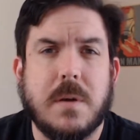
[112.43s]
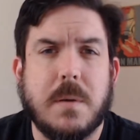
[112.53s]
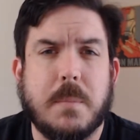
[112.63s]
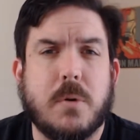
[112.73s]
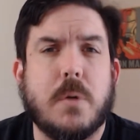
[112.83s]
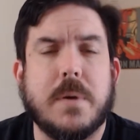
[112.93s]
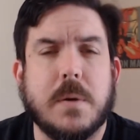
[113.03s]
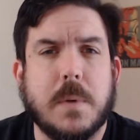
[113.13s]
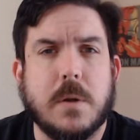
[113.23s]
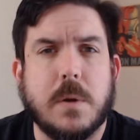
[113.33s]

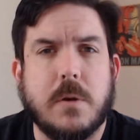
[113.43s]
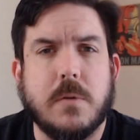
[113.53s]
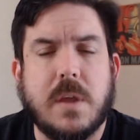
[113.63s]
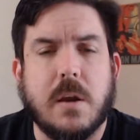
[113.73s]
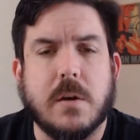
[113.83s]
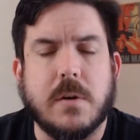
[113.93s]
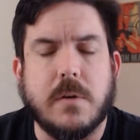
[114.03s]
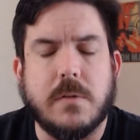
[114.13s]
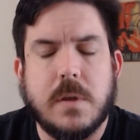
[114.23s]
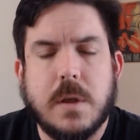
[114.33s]
appropriate way to introduce
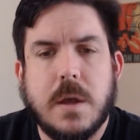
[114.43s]
characters.